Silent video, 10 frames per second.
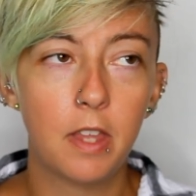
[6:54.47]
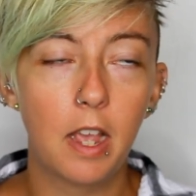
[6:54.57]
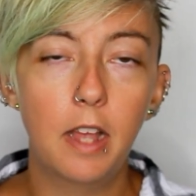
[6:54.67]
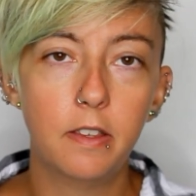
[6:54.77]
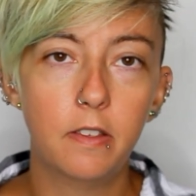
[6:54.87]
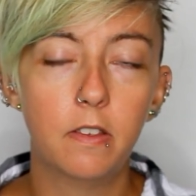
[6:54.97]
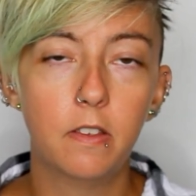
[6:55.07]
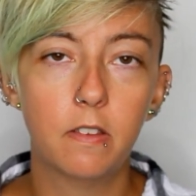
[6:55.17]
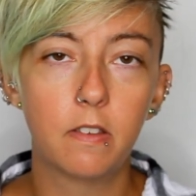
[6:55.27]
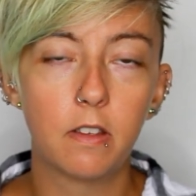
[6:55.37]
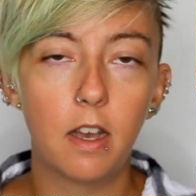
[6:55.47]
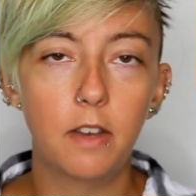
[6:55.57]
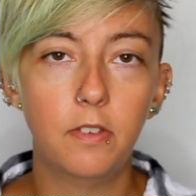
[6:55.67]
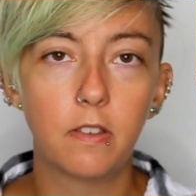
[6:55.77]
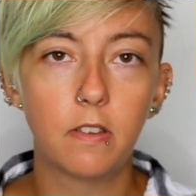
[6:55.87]
And this is
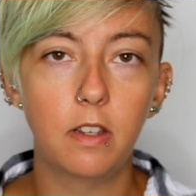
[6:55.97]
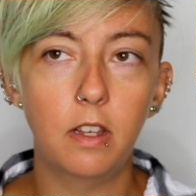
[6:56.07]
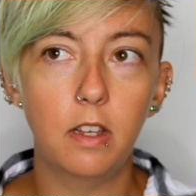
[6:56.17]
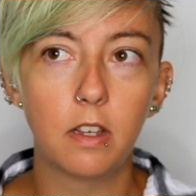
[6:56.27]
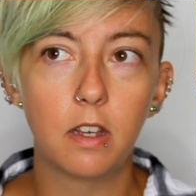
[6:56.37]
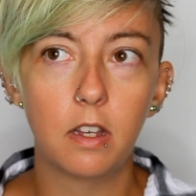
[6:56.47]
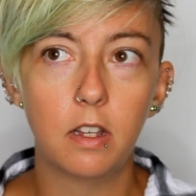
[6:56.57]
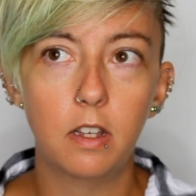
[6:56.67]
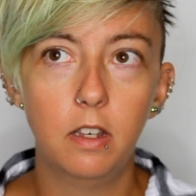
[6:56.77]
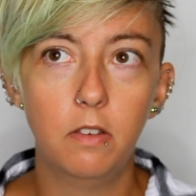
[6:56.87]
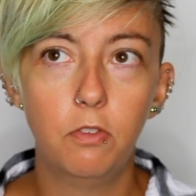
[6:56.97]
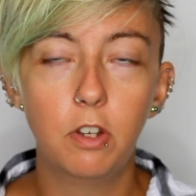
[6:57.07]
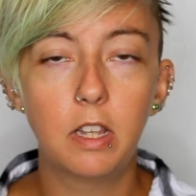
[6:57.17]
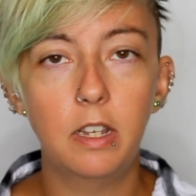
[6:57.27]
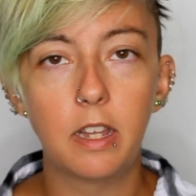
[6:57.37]
obviously
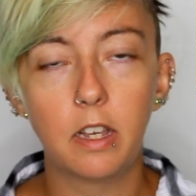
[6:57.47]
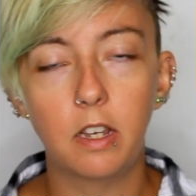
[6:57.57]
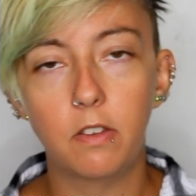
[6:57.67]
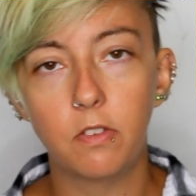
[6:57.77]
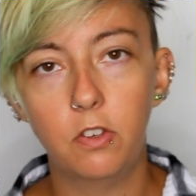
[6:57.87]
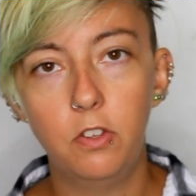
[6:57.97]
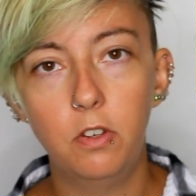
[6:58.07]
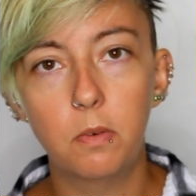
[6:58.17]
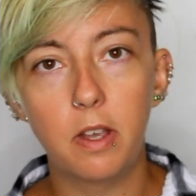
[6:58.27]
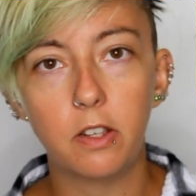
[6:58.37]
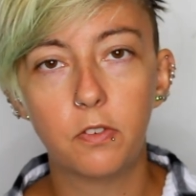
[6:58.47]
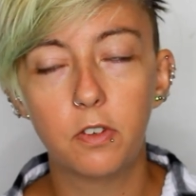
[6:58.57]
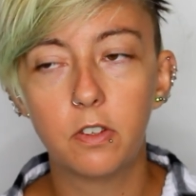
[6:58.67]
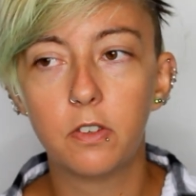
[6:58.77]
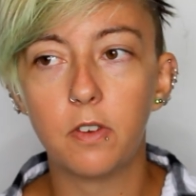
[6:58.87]
really negative in two ways.
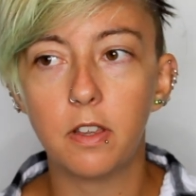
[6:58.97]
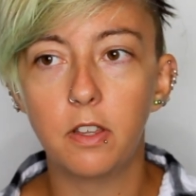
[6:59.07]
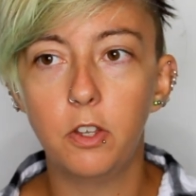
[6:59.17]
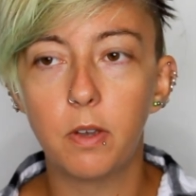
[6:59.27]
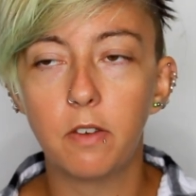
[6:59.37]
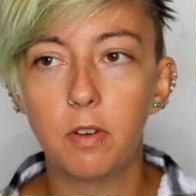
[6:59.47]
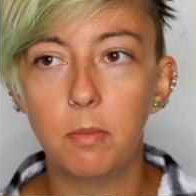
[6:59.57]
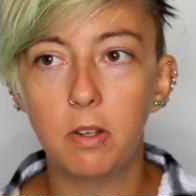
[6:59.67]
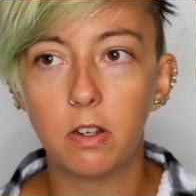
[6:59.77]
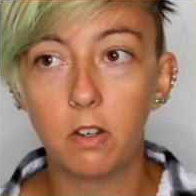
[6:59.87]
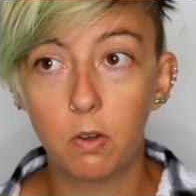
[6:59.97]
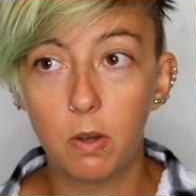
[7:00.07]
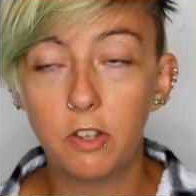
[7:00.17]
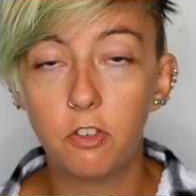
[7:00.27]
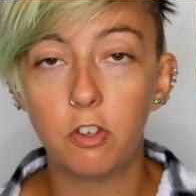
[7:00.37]
First of all, then you have women
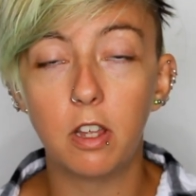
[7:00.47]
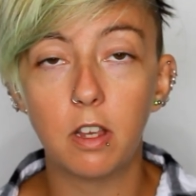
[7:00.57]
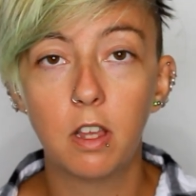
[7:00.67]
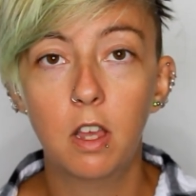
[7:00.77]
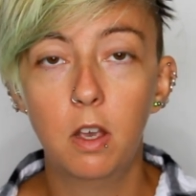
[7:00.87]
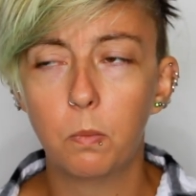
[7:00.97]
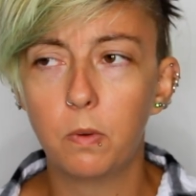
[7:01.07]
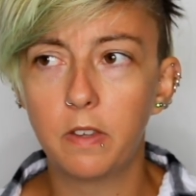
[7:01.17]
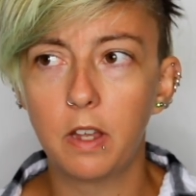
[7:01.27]
questioning, was